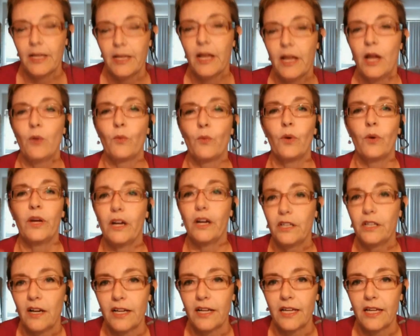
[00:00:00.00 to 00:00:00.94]
We are
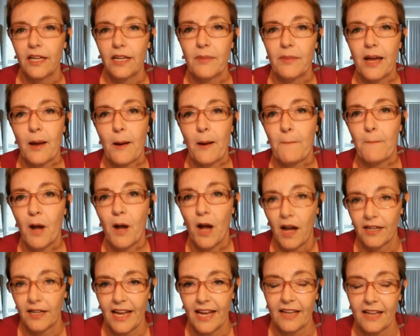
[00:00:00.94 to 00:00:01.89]
talking about
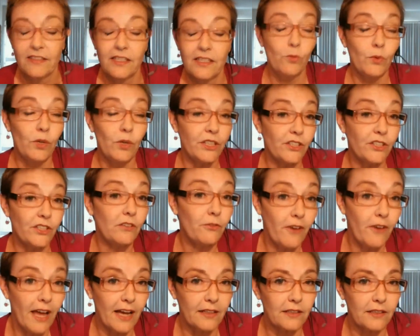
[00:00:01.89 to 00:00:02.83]
podcasting, which in
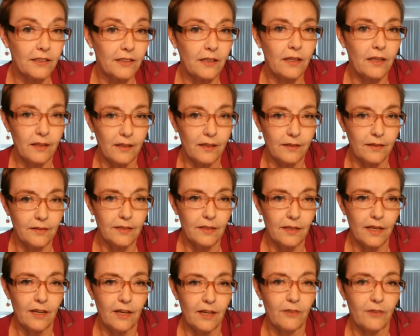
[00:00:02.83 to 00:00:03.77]
fact is
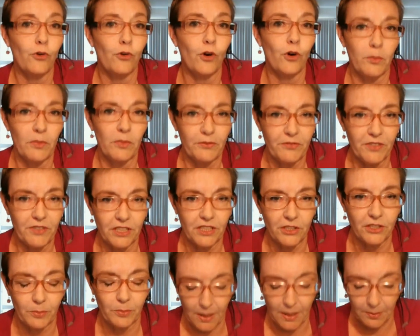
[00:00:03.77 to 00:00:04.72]
a form of digital
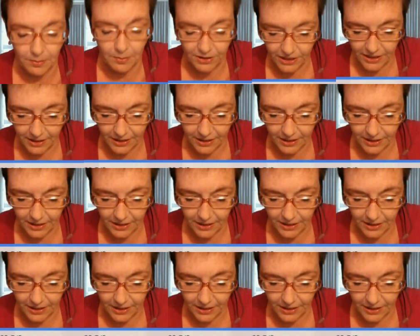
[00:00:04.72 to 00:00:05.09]
publishing.